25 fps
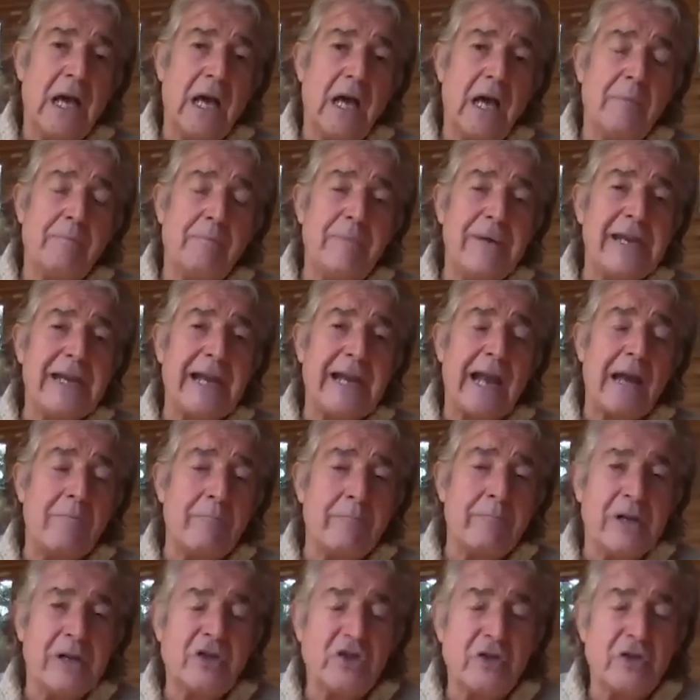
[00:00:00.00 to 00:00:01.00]
big
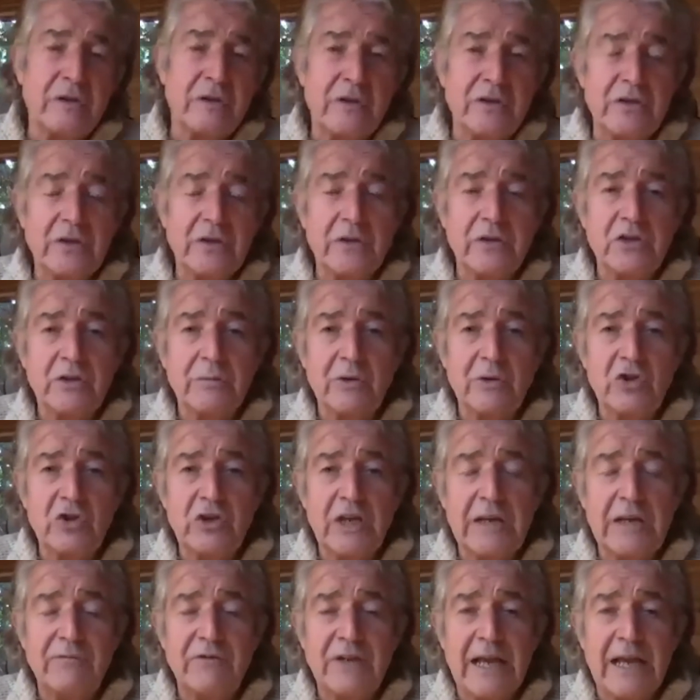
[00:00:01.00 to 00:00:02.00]
ambition to
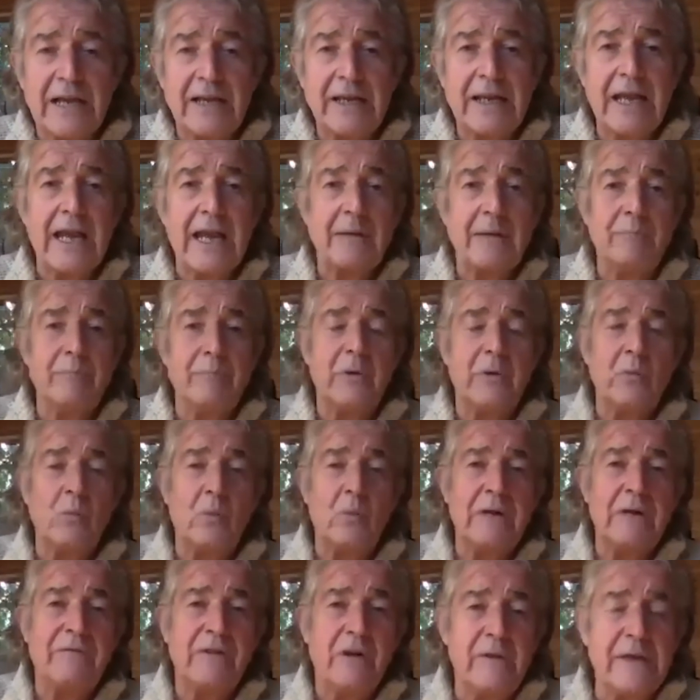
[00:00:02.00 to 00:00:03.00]
achieve net gain, but
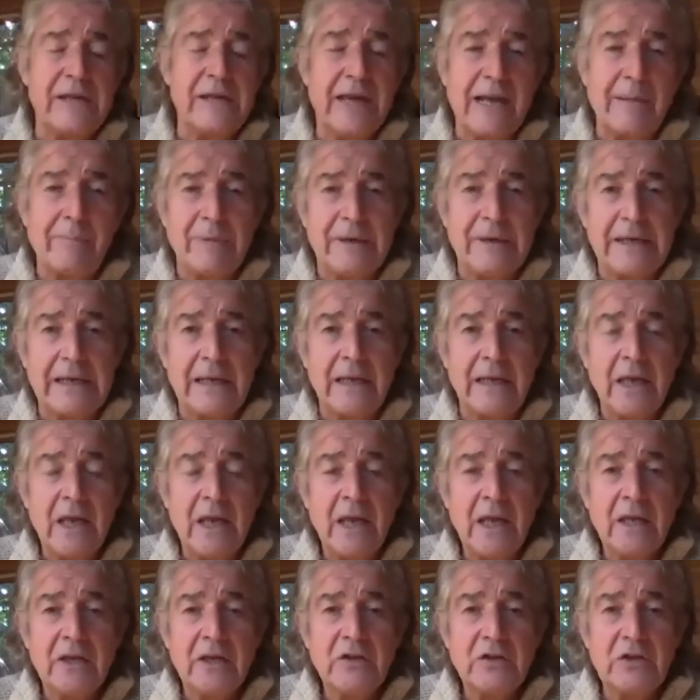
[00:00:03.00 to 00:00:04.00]
we're very happy
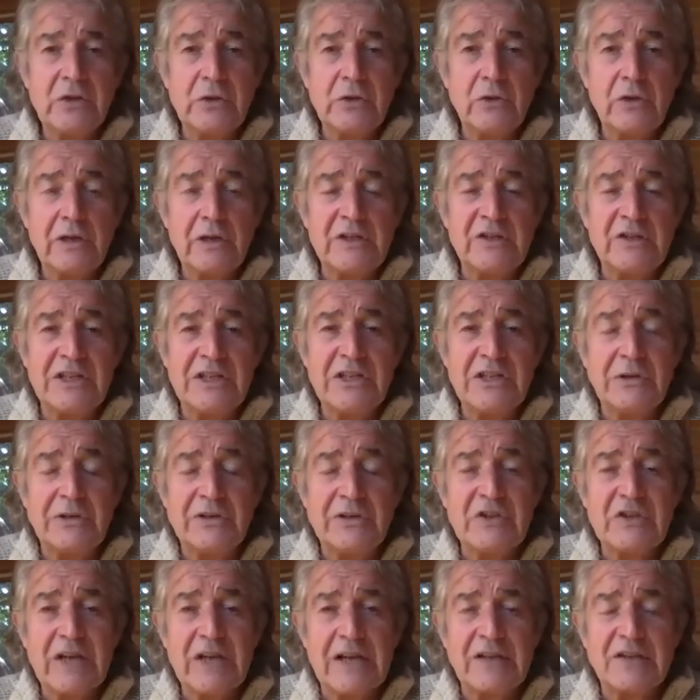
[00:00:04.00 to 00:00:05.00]
to continue
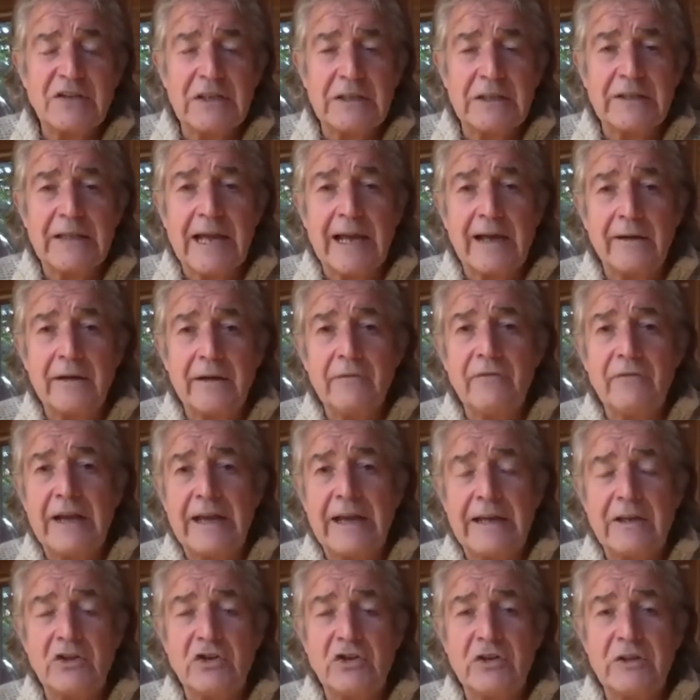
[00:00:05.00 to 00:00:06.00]
discussing that. And if at
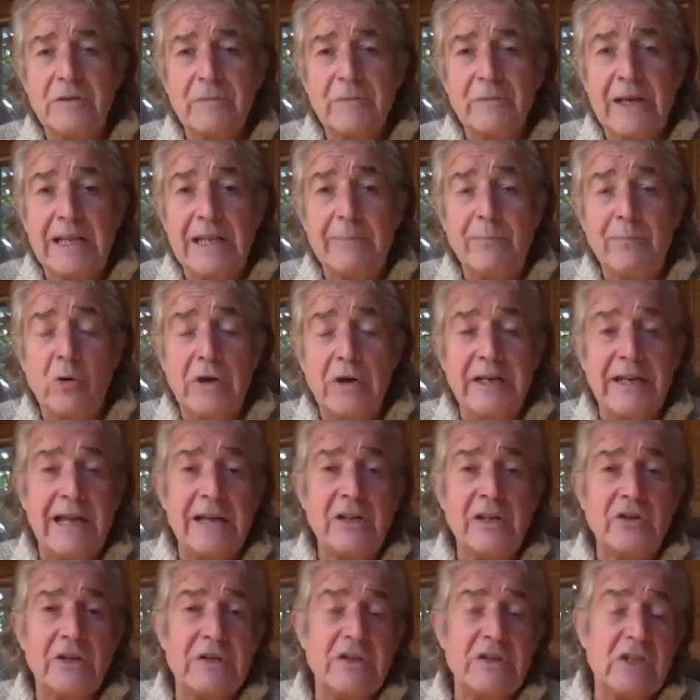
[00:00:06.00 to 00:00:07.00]
any point
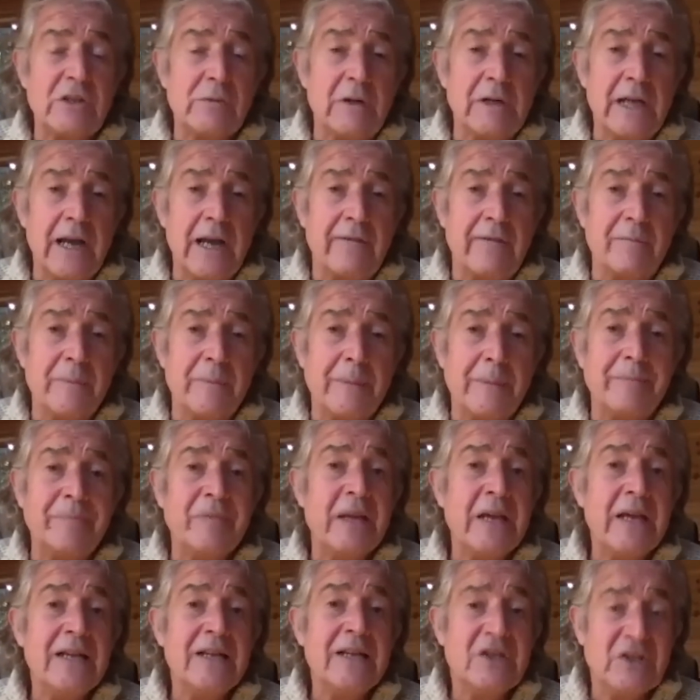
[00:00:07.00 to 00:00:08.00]
HS2 and government
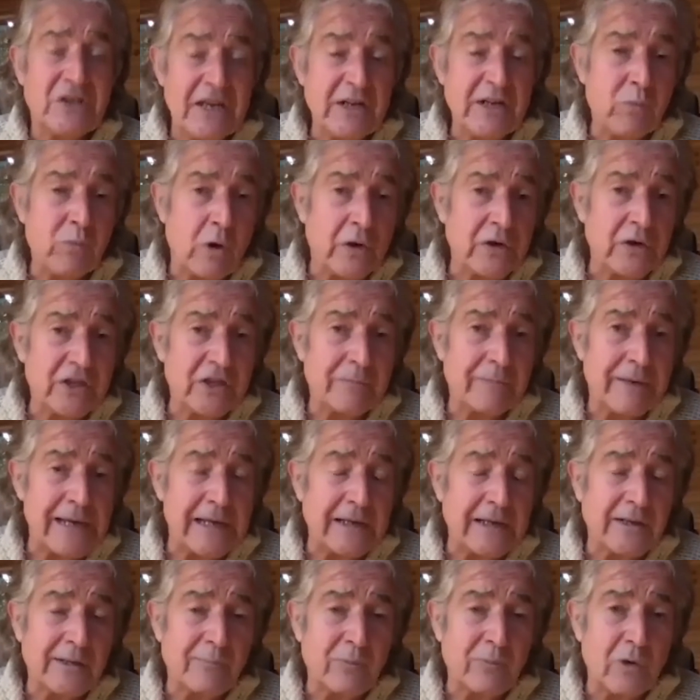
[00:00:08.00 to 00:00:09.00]
did want to
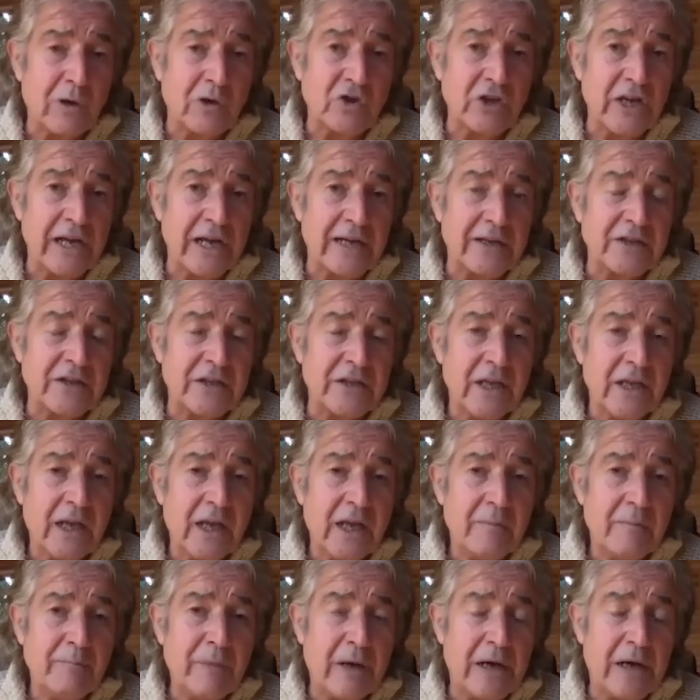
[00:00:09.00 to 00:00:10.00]
make the project
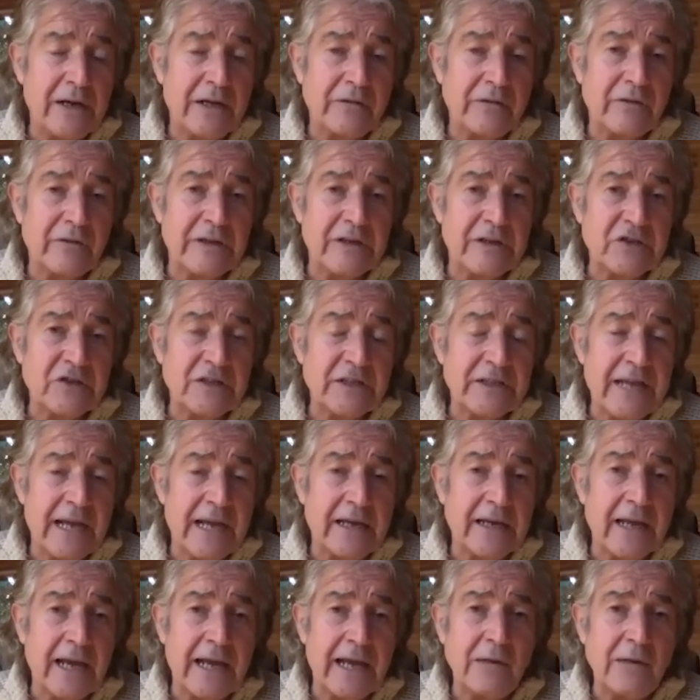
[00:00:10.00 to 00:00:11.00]
biodiversity
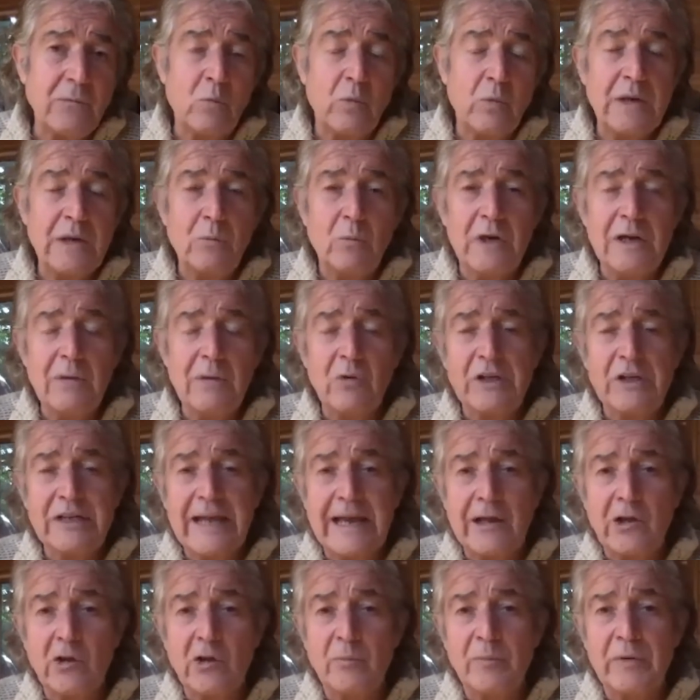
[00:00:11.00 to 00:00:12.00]
net gain, we would
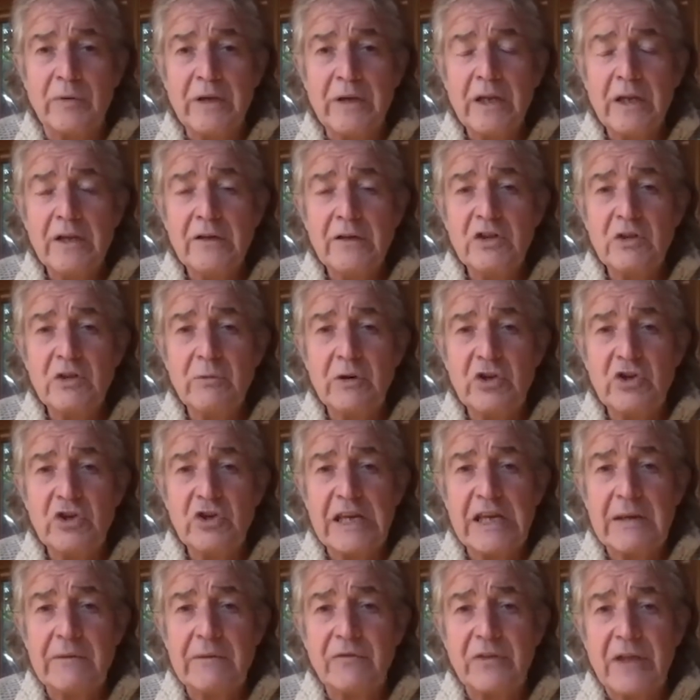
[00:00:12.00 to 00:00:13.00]
help to
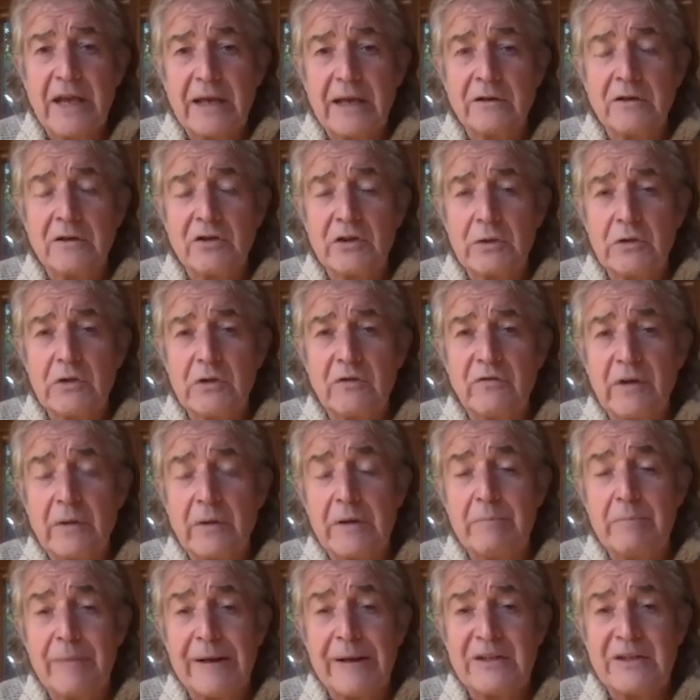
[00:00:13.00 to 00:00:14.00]
achieve that and do the
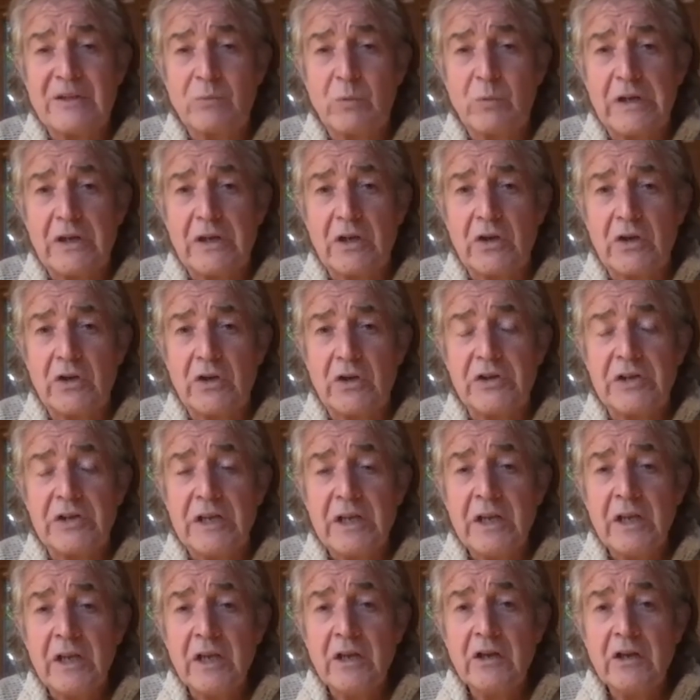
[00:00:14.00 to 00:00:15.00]
very best we could,
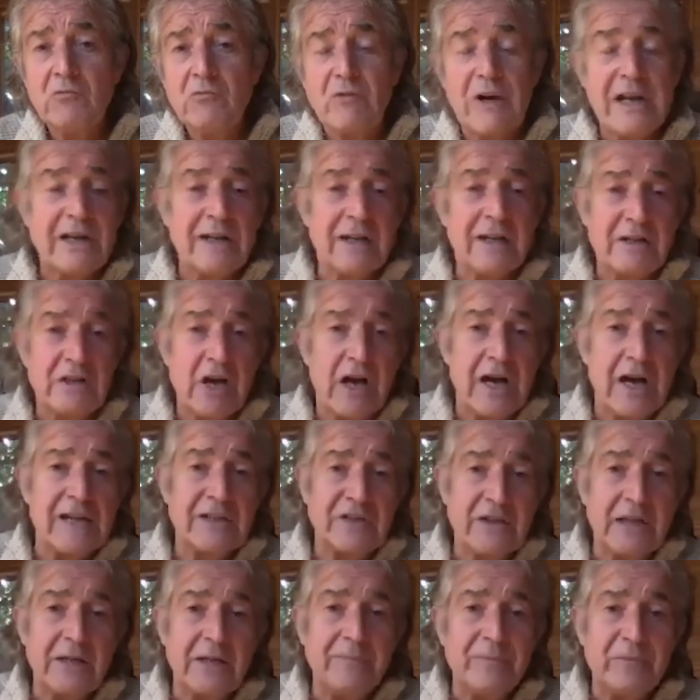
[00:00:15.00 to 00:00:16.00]

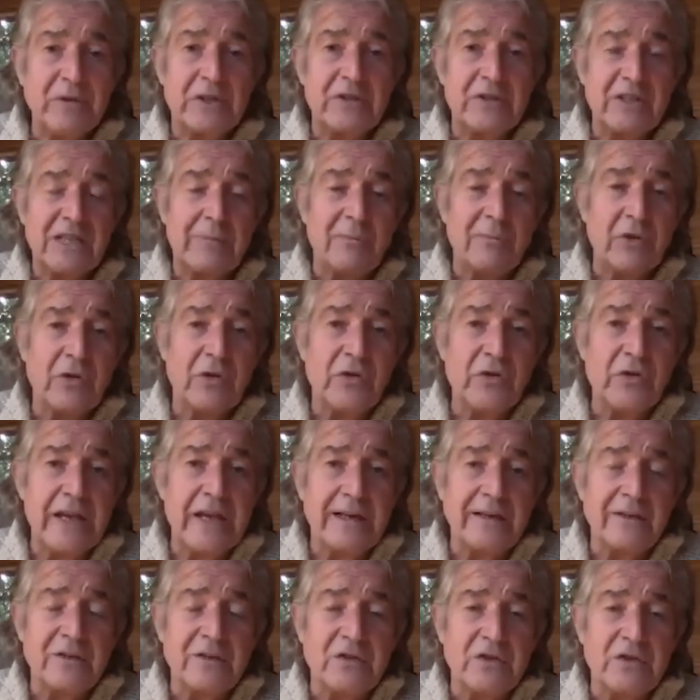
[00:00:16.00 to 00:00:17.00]
recognising that some of the
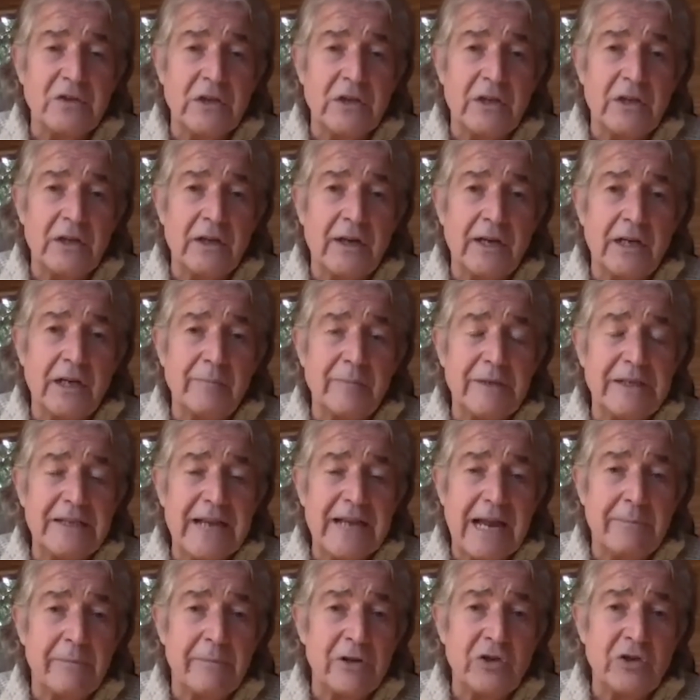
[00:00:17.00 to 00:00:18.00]
things that are going to be
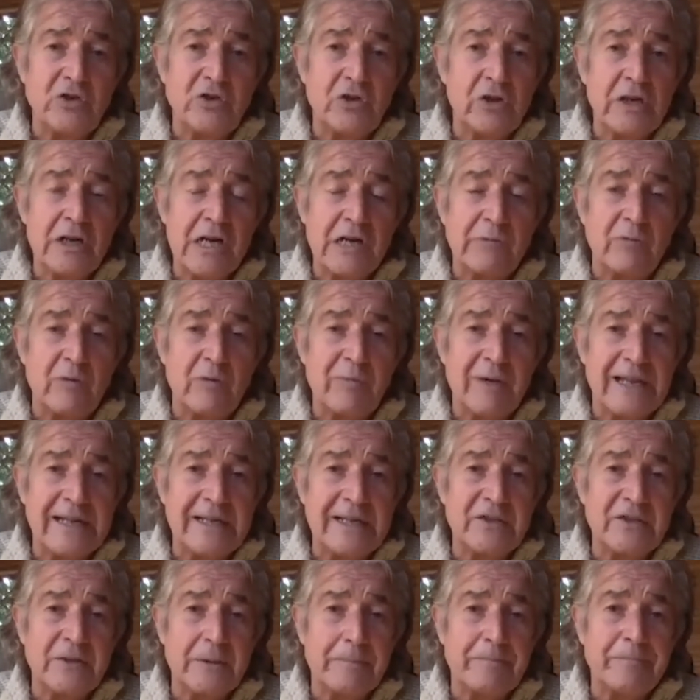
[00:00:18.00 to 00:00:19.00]
damaged, you can't
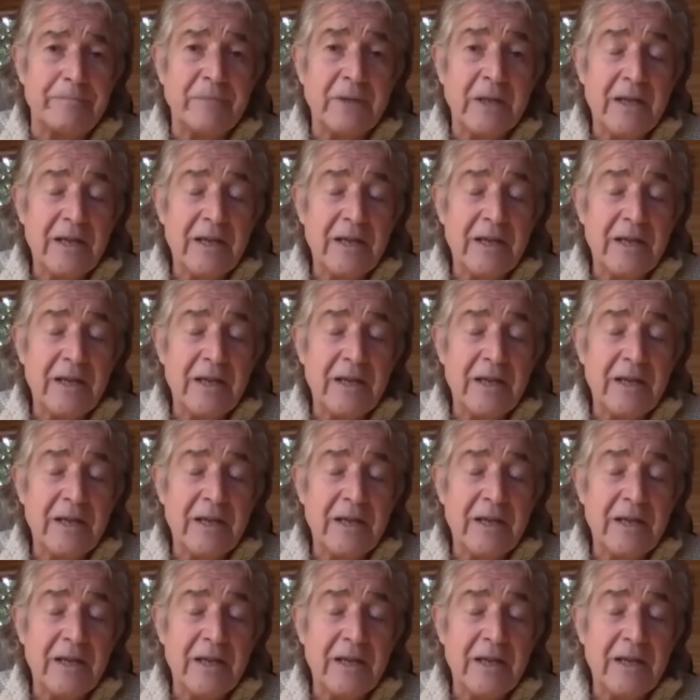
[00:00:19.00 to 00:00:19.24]
replace them.